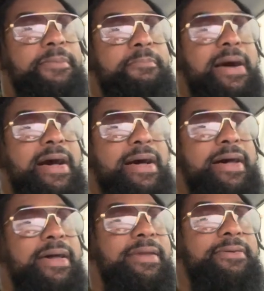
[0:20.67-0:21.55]

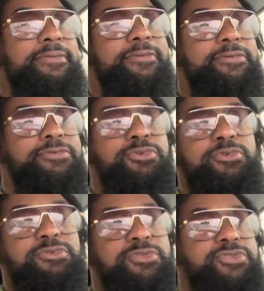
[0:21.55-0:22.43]
my
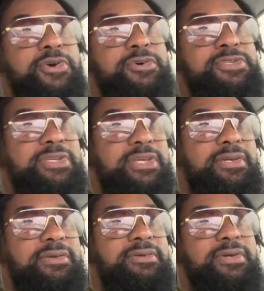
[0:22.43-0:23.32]
New
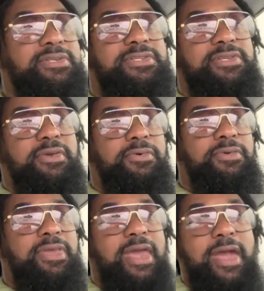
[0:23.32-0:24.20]
Jersey concealed
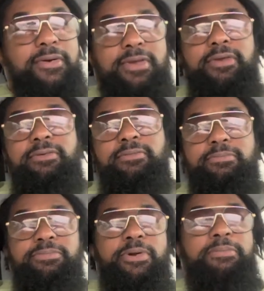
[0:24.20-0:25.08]
carry
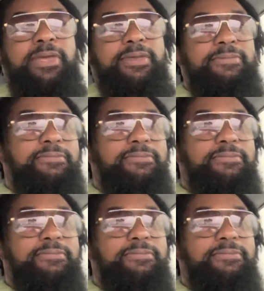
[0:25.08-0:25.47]
permit.